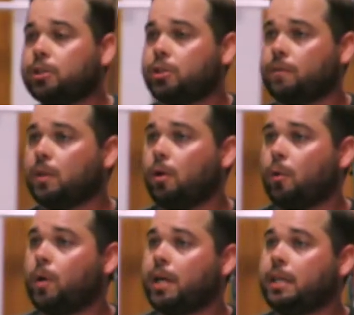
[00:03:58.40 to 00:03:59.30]
going to serve the
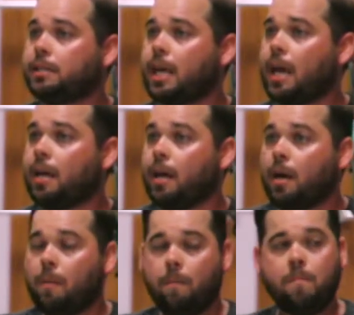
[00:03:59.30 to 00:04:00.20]
Lord. What did he say?
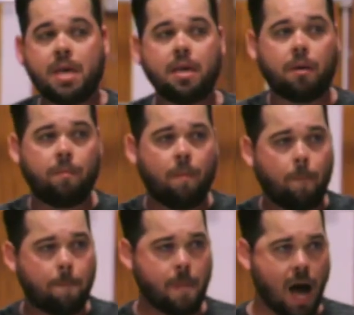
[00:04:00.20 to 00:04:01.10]
Me and
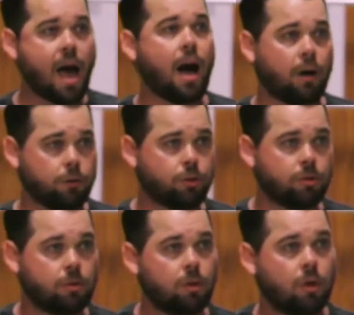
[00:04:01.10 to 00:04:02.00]
my
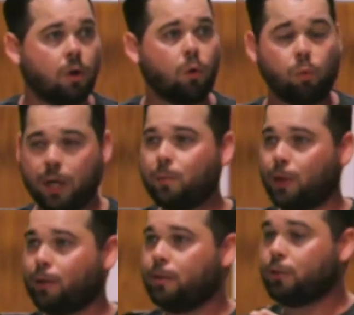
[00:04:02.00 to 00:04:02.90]
house, we will